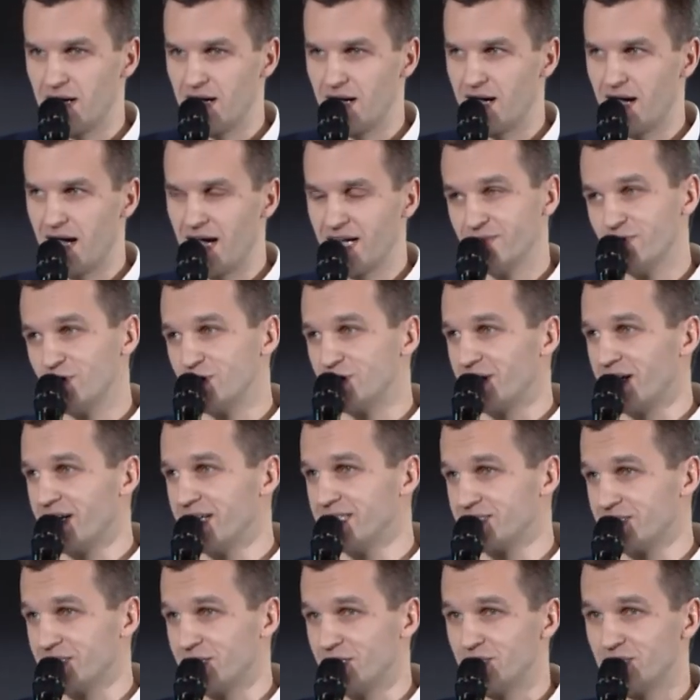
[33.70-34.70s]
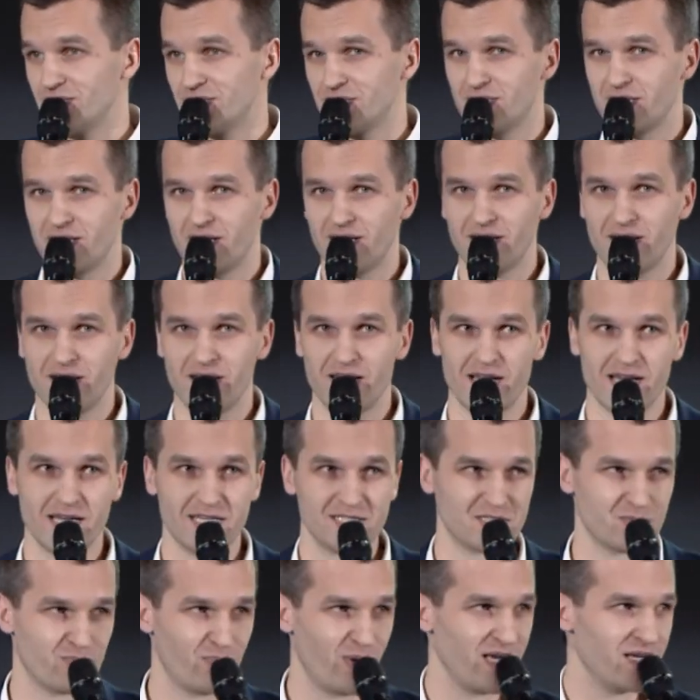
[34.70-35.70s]
advertisers
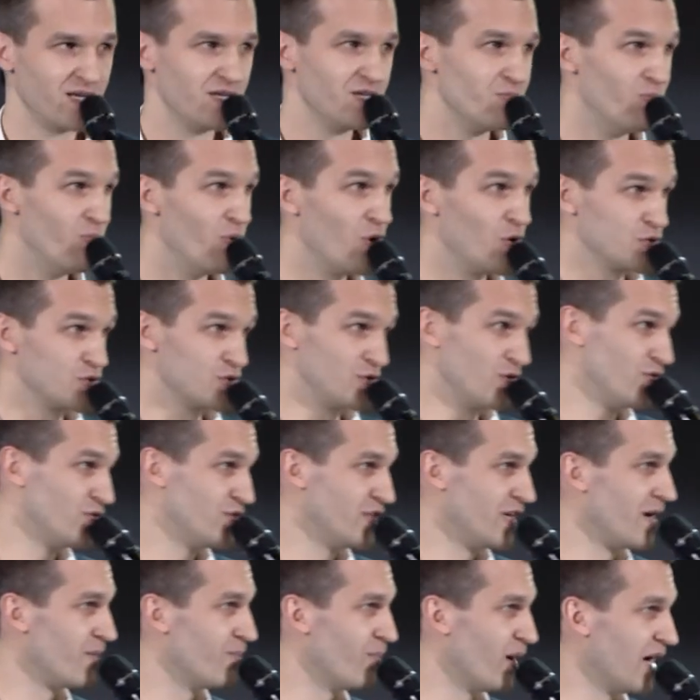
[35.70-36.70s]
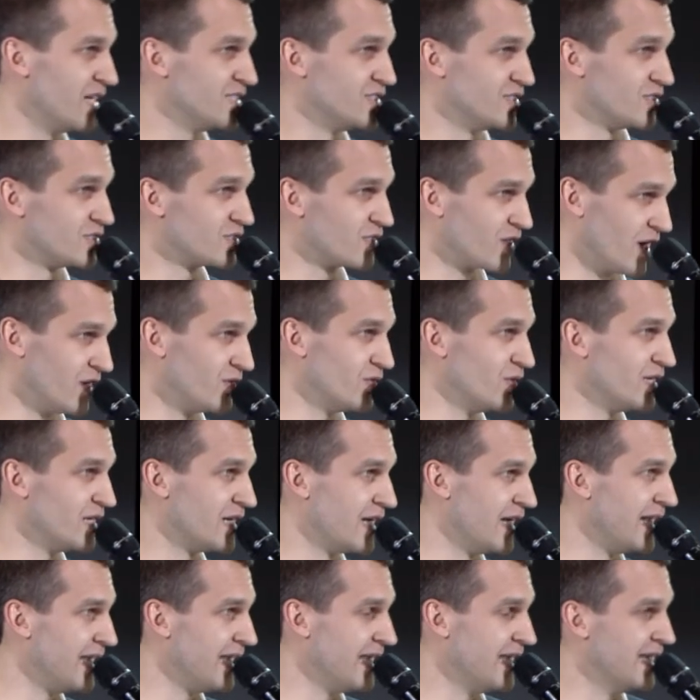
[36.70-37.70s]
spend most of their budgets
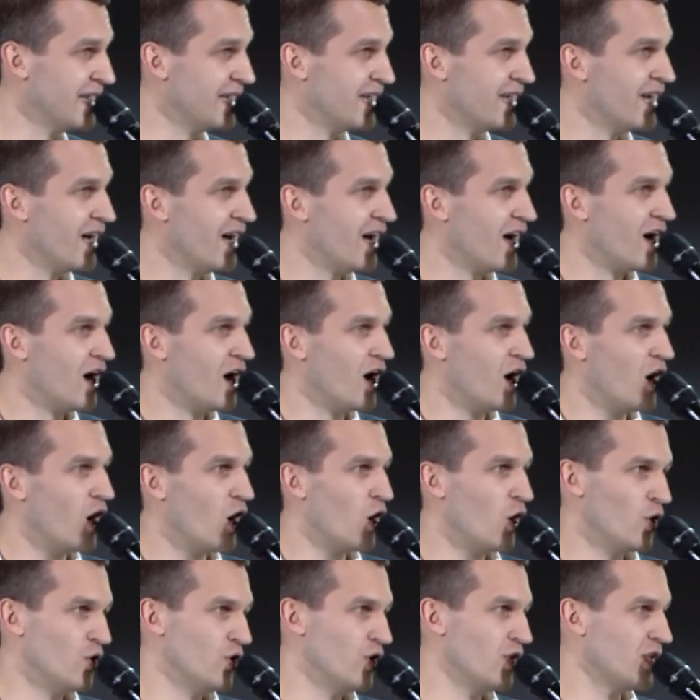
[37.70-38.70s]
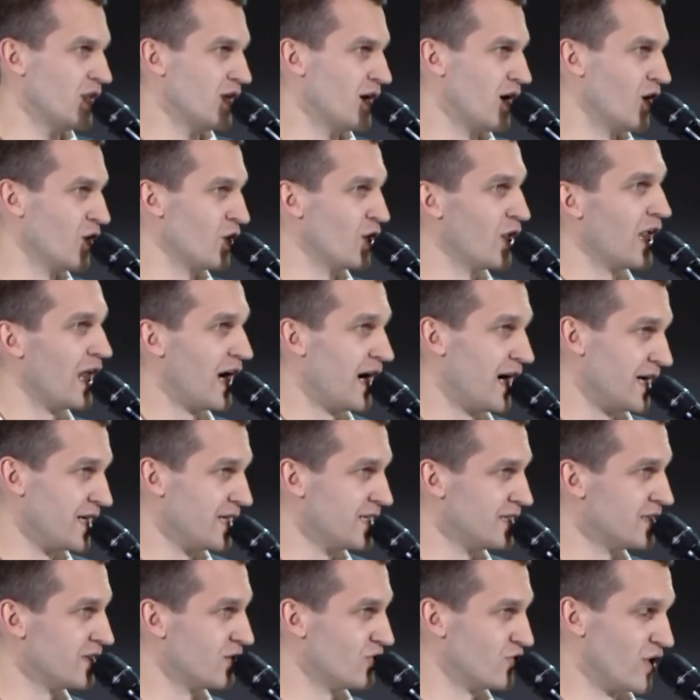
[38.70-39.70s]
currently on
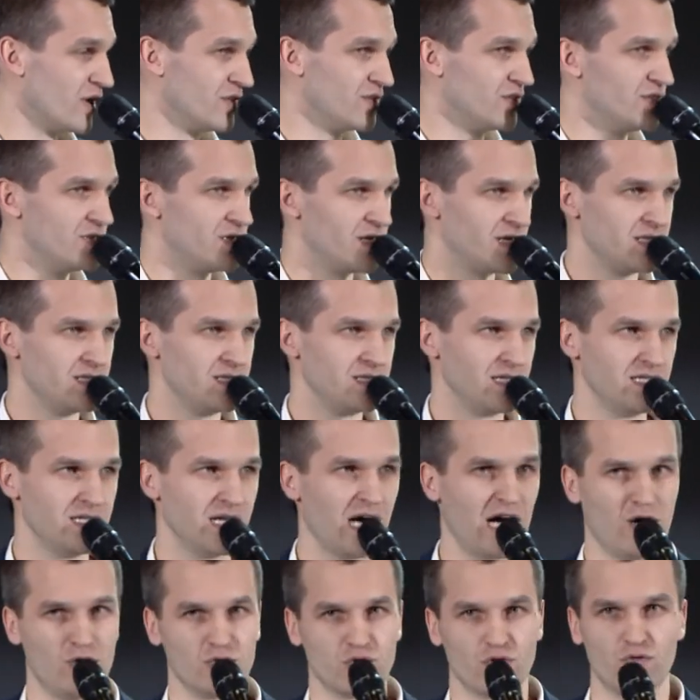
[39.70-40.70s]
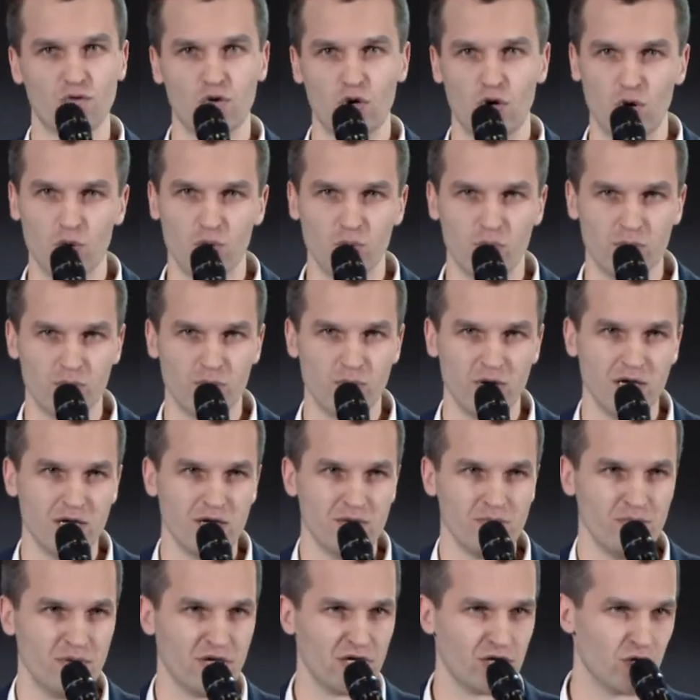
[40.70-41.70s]
online rather than in out-of-home,
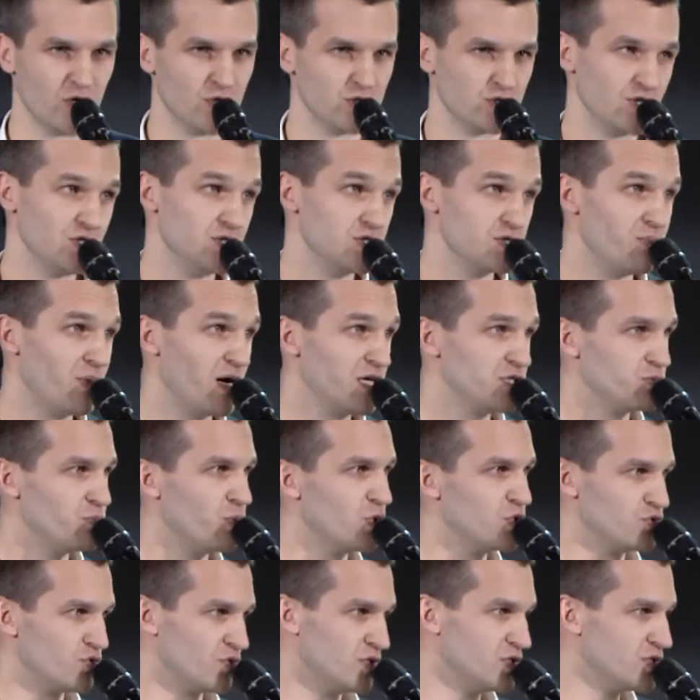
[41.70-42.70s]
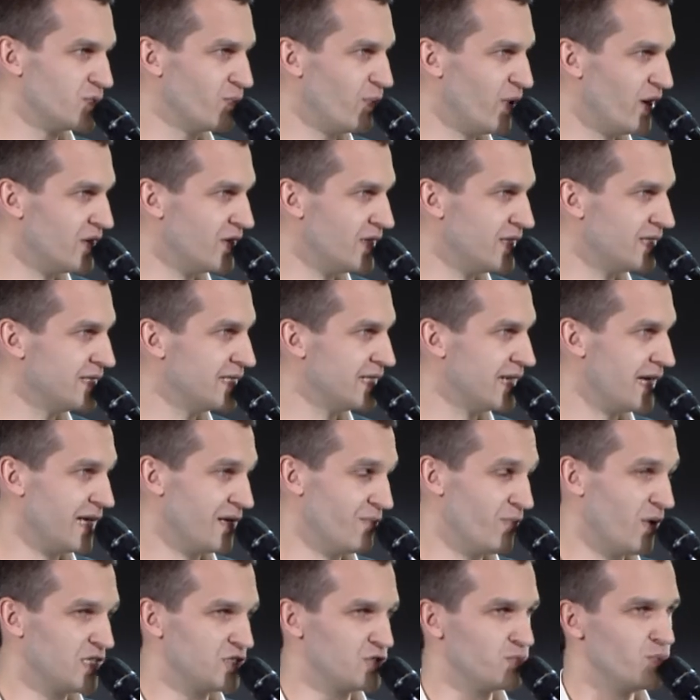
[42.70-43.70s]
because it's much more transparent and
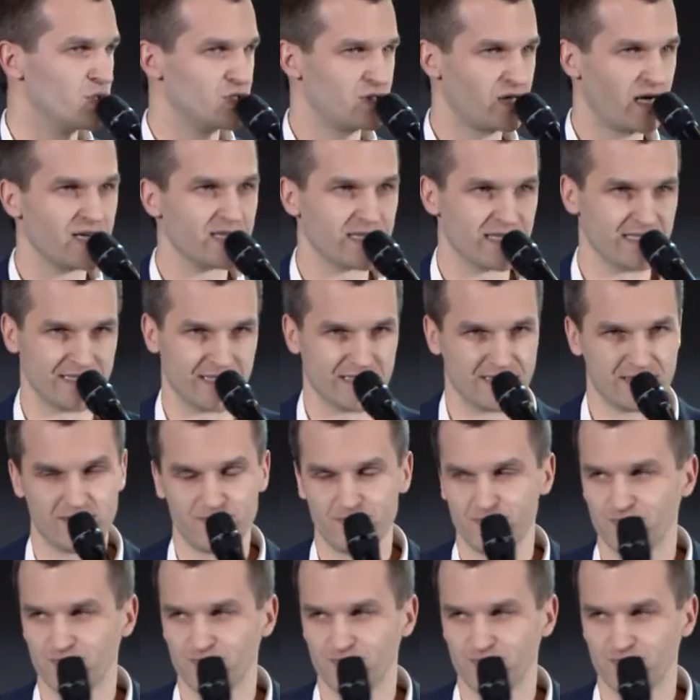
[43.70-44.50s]
much more targeted.